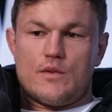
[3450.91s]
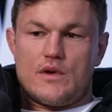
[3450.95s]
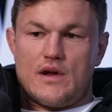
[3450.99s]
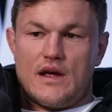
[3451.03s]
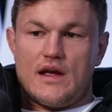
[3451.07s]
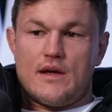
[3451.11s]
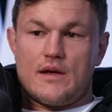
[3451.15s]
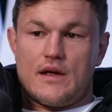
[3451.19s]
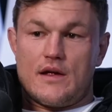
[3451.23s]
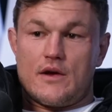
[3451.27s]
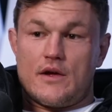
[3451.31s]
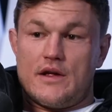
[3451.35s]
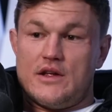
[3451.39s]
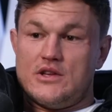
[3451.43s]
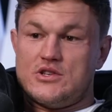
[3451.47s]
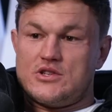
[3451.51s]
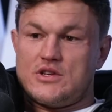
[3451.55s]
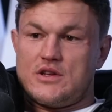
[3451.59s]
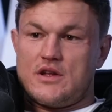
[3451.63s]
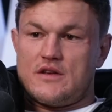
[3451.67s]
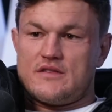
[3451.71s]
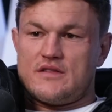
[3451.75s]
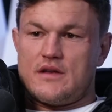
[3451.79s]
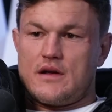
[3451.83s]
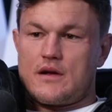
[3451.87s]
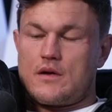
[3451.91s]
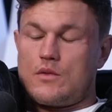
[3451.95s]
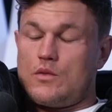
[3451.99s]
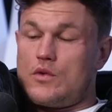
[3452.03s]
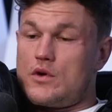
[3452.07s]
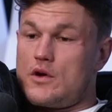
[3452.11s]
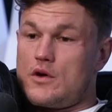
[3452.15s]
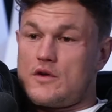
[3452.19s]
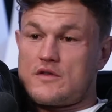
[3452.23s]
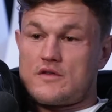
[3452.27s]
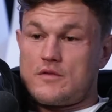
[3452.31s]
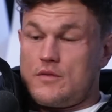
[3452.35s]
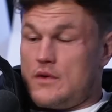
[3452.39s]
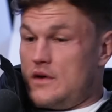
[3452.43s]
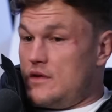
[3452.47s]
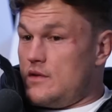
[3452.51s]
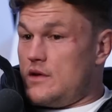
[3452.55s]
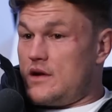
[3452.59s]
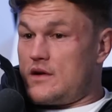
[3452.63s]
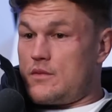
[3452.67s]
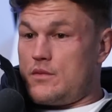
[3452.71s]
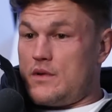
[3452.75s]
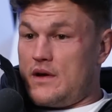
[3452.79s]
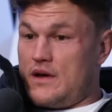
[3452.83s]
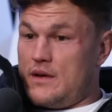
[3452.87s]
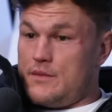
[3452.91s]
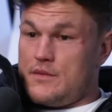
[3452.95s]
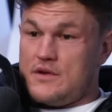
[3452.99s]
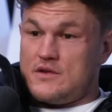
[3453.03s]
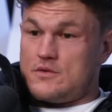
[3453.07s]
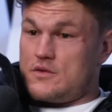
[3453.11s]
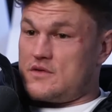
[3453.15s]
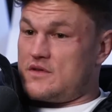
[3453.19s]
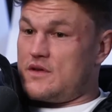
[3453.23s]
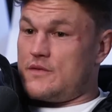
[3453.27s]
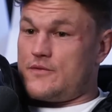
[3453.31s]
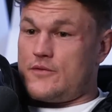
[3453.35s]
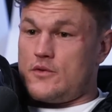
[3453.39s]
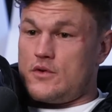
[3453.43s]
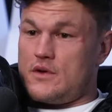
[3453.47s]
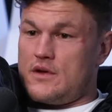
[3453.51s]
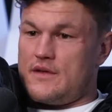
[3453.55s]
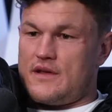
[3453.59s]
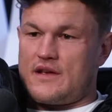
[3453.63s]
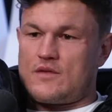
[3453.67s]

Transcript: When I hit injured, I was like, what else do I do? Like my image was at footy.